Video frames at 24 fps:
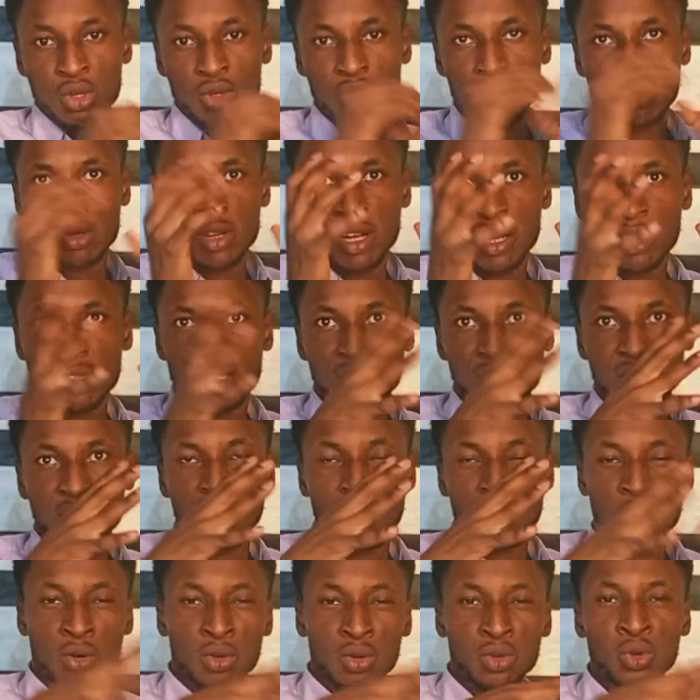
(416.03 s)
so that
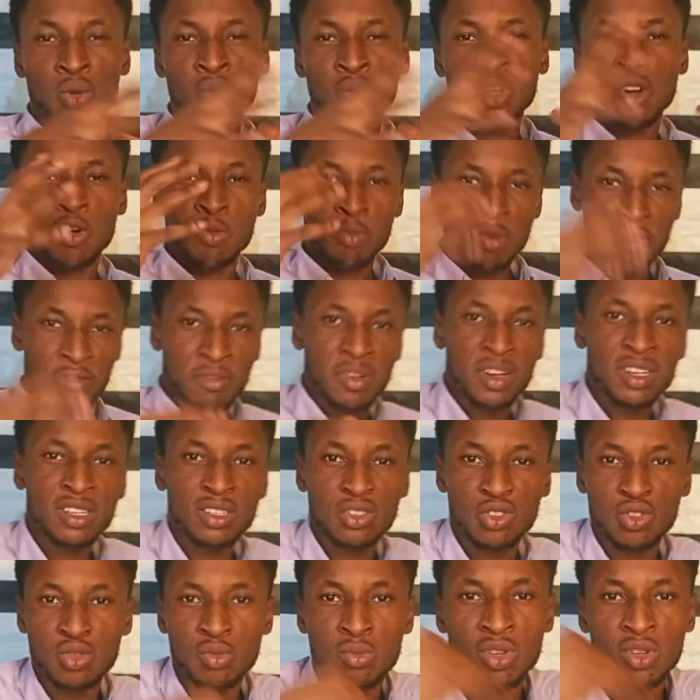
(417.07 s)
although they will prevent
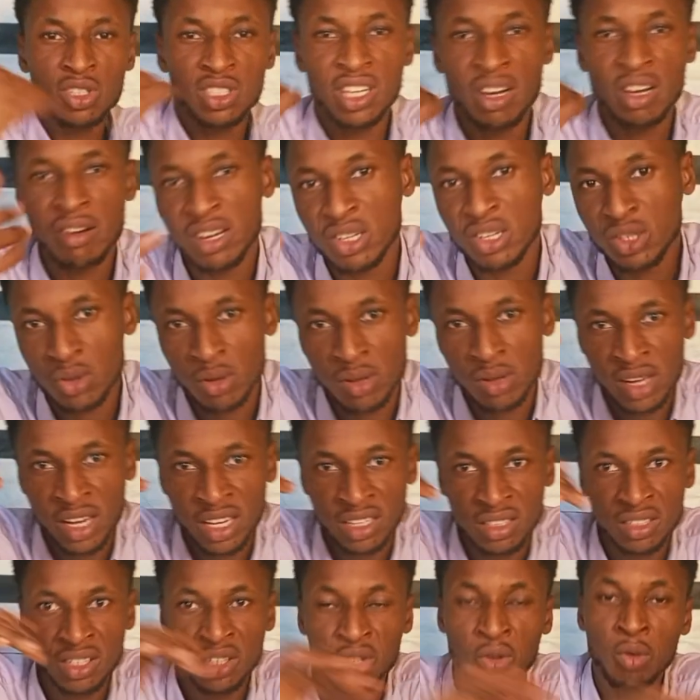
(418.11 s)
too much direct
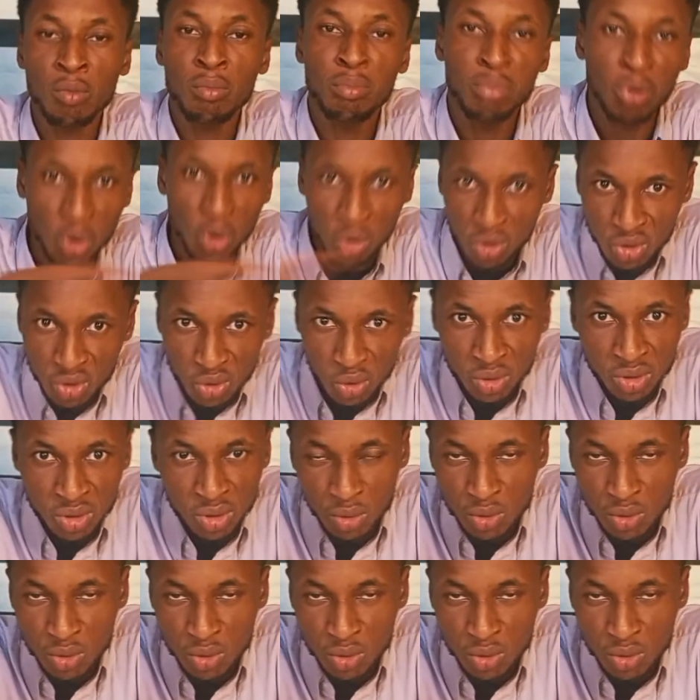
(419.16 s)
sunlight, they don't block the